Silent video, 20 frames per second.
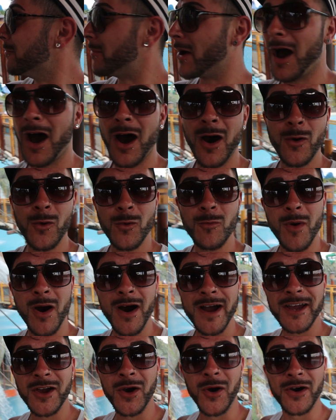But oh
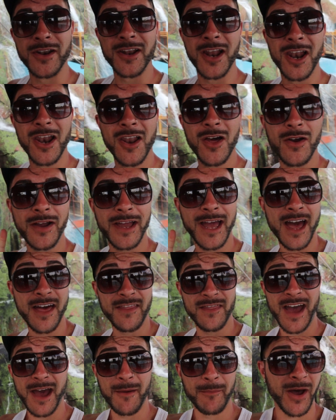my god, look
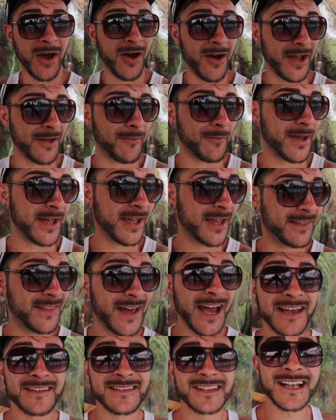at that behind me.
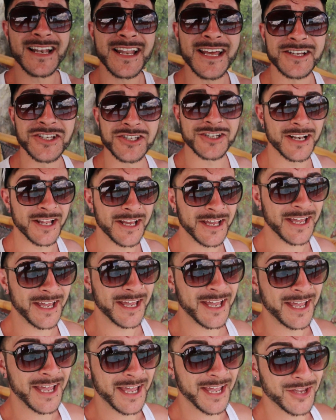That is literally
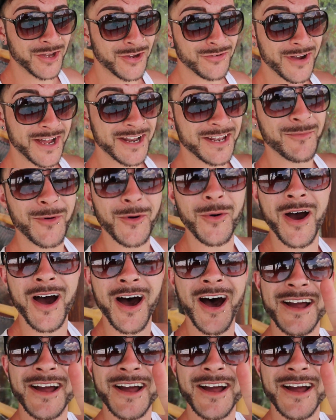incredible.